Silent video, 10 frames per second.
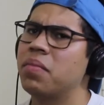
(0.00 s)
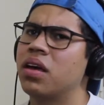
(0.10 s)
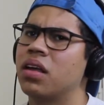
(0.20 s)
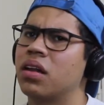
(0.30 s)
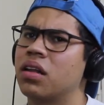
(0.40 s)

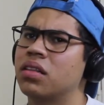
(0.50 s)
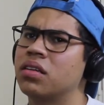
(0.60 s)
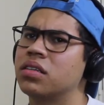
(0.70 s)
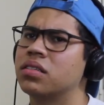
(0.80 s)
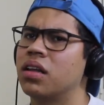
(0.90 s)
mean,
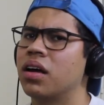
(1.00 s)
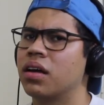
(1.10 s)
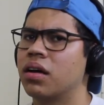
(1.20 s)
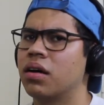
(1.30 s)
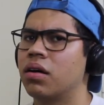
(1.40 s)
there's
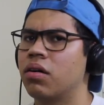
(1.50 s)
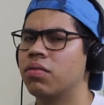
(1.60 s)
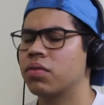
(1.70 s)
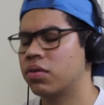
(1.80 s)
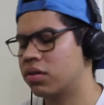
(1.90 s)
like,
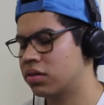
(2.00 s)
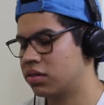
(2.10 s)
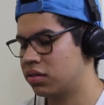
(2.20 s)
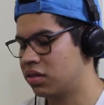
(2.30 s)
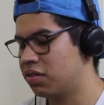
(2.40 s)
of
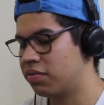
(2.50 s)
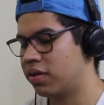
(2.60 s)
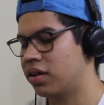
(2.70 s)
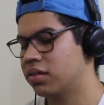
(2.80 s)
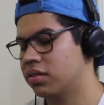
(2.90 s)
course,
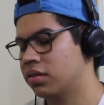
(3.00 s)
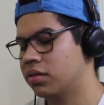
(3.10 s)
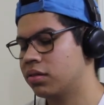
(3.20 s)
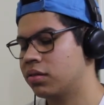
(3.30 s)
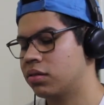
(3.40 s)
different
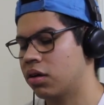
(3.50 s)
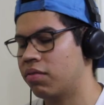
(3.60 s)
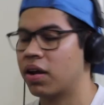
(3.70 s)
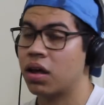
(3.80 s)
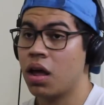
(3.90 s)

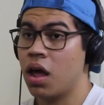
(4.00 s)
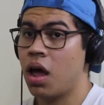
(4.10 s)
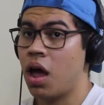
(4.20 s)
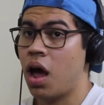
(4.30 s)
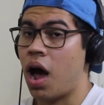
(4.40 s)
stuff. Like,
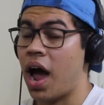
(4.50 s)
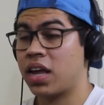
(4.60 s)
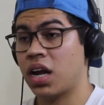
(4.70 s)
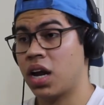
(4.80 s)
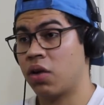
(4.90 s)
I
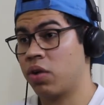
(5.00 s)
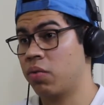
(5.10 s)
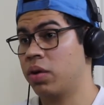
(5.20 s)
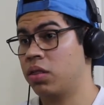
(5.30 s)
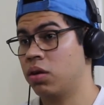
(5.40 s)
can agree
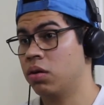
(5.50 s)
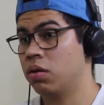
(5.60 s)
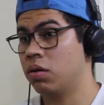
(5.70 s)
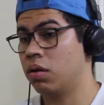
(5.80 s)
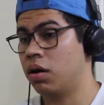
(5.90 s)
with
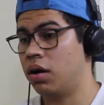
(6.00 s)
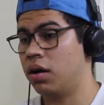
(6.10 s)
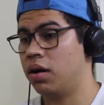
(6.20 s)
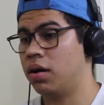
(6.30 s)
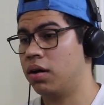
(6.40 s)
you
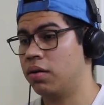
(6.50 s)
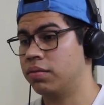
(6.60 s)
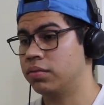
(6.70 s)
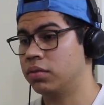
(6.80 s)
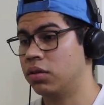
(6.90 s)
of
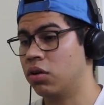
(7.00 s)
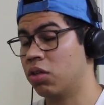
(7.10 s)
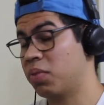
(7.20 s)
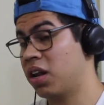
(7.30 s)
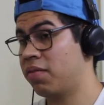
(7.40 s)

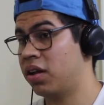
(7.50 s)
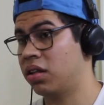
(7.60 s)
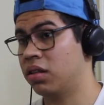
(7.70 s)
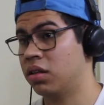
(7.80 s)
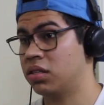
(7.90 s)
not believing
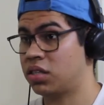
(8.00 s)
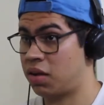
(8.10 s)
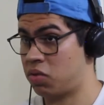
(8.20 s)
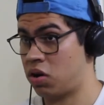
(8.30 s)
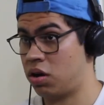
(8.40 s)
in the
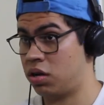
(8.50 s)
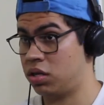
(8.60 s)
same God